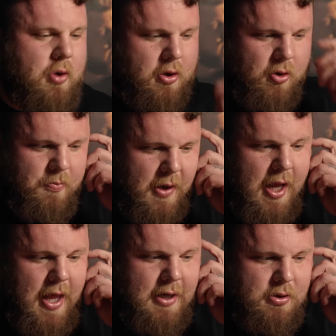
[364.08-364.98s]
I'm going to do, but
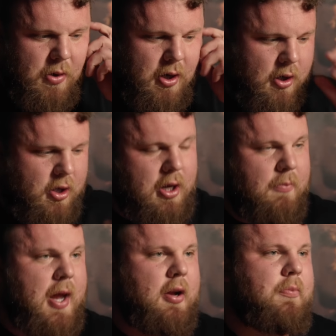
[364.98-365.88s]
yeah, that's where you
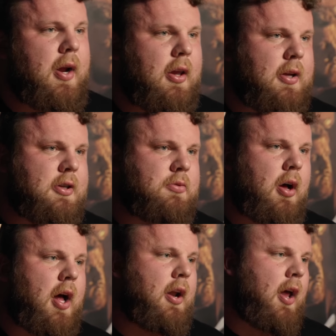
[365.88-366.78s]
can make a break this as
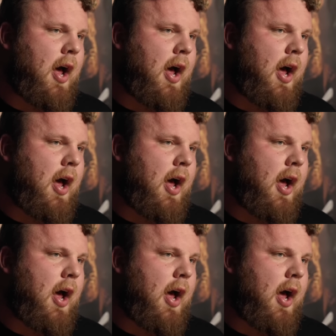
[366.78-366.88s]
well, and